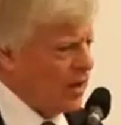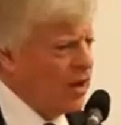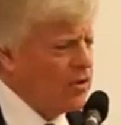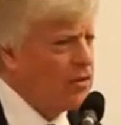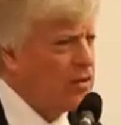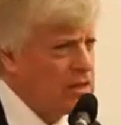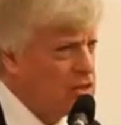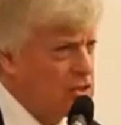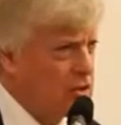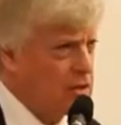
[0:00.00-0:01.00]
Under these
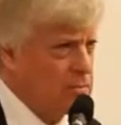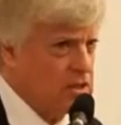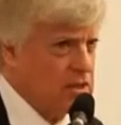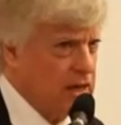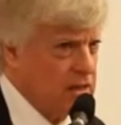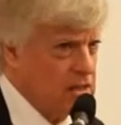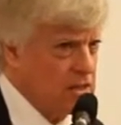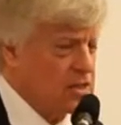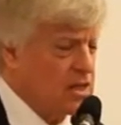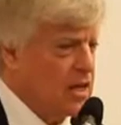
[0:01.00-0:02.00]

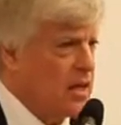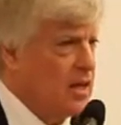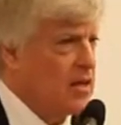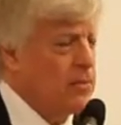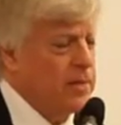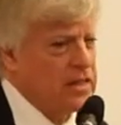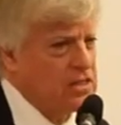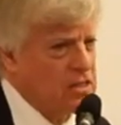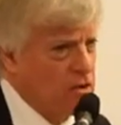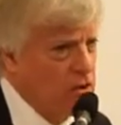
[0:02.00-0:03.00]
circumstances, the best